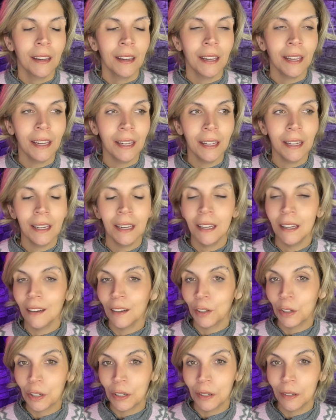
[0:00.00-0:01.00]

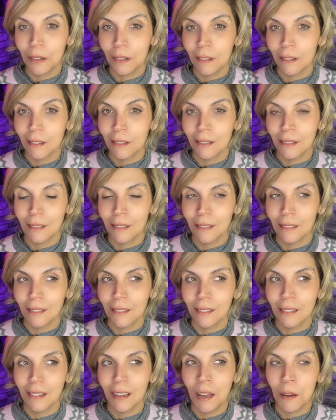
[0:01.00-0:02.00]
He,
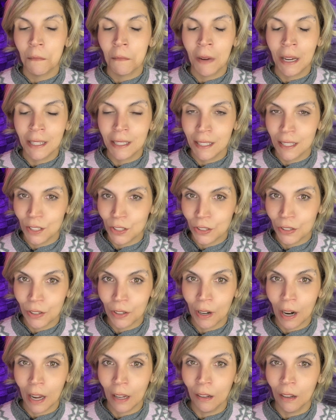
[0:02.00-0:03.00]
my
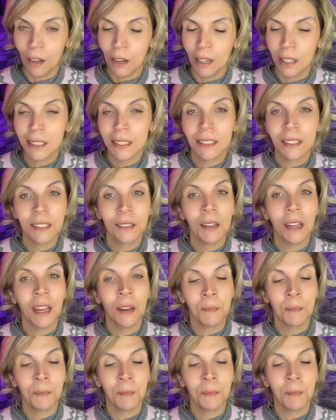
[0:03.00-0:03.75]
sister I lost,